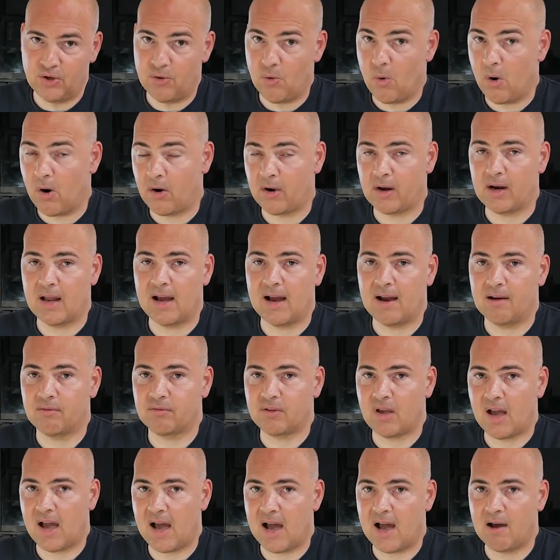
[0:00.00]
You are going to
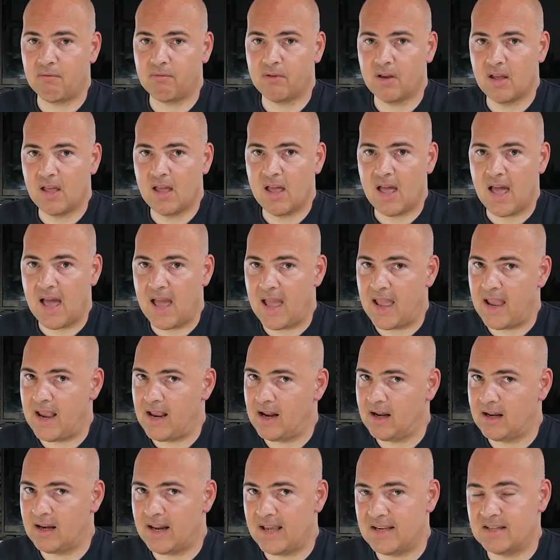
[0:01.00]
have to have
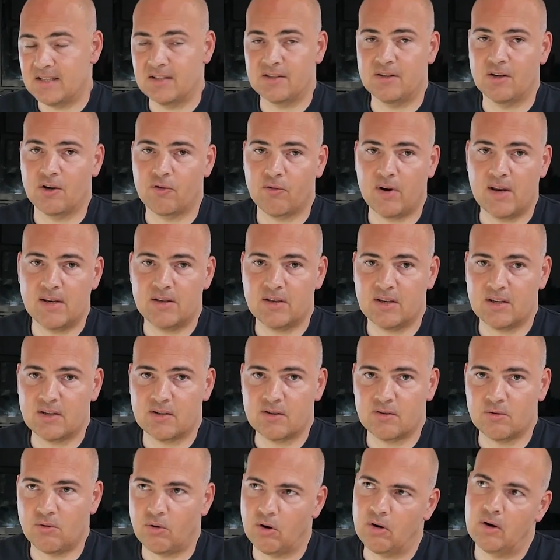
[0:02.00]
a latest and
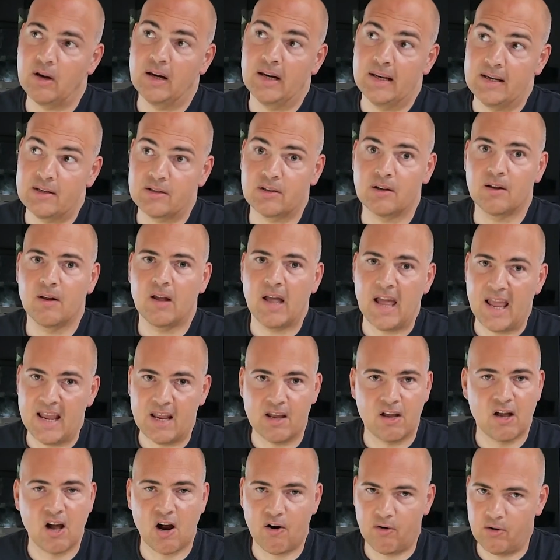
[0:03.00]
greatest, or at least
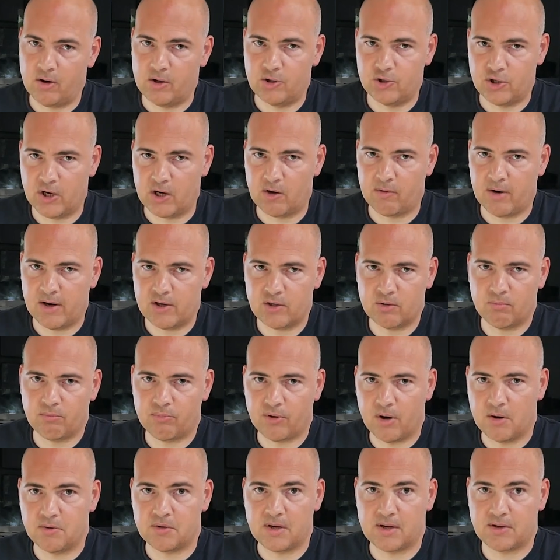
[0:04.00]
a current generation
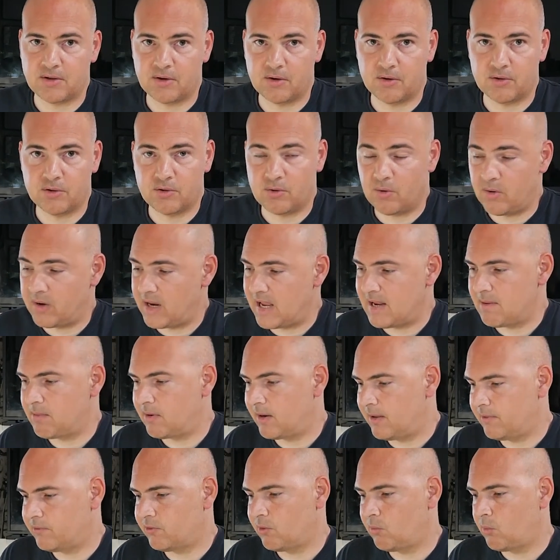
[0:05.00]
processor to
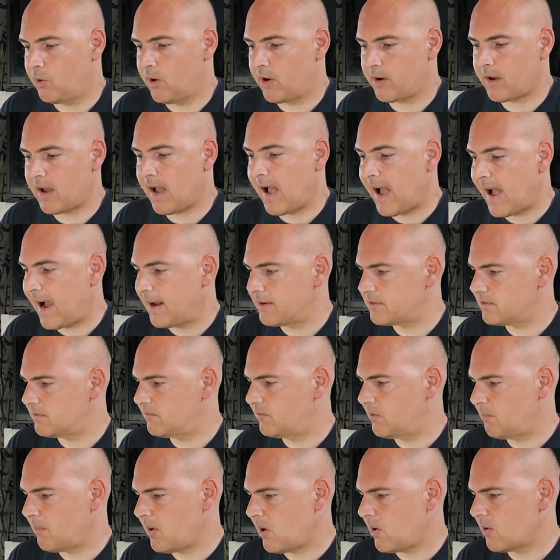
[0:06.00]
enable it to work out
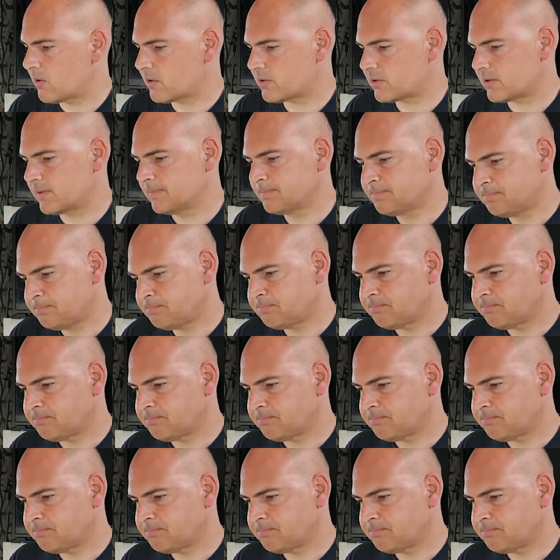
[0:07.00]
of the box.